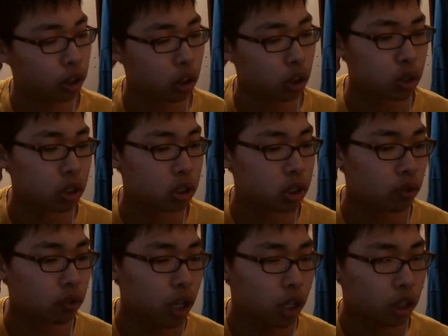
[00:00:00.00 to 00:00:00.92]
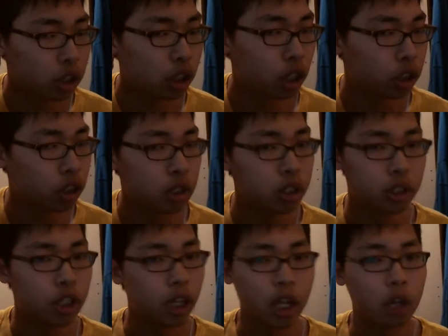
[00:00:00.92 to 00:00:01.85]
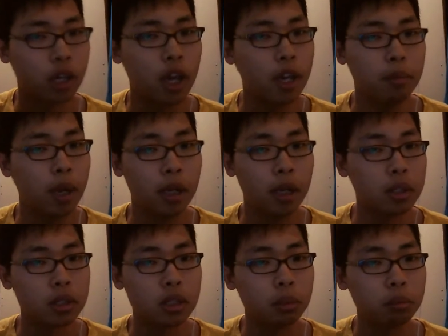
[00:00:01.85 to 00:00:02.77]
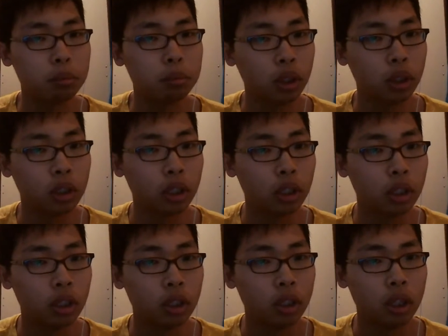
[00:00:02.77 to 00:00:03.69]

trench coats and stuff. Just check out Kate Mannis on Bricklink.